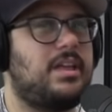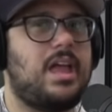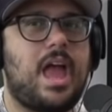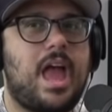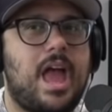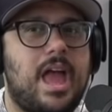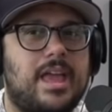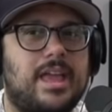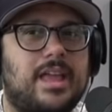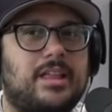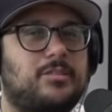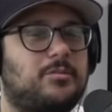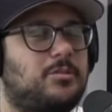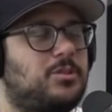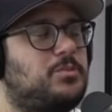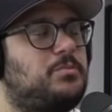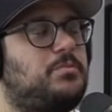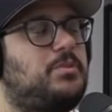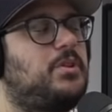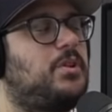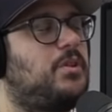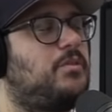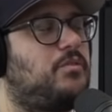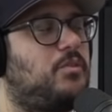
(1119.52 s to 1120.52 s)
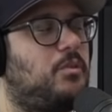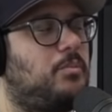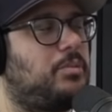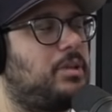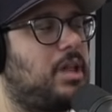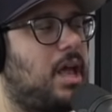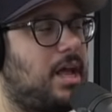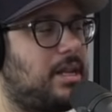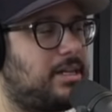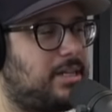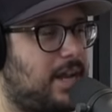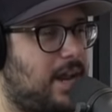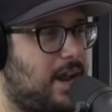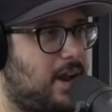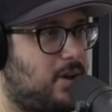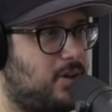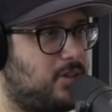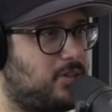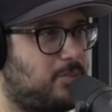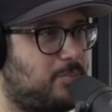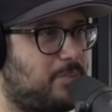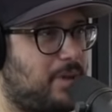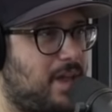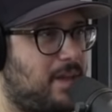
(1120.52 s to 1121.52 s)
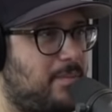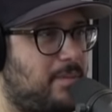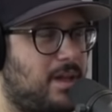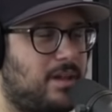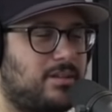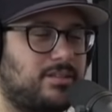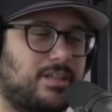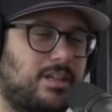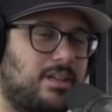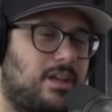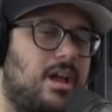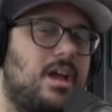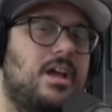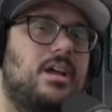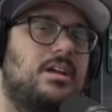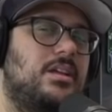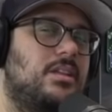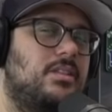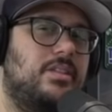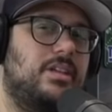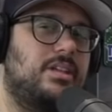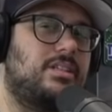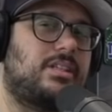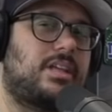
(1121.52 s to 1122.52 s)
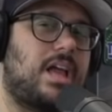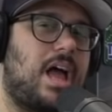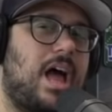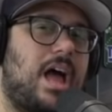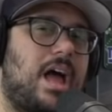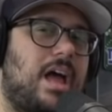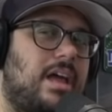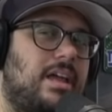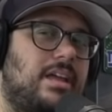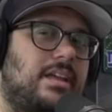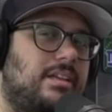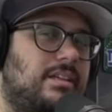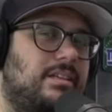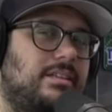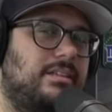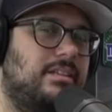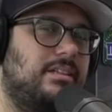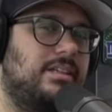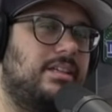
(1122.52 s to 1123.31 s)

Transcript: Yeah, he had the most beautiful blonde hair as a baby. I was like, this guy...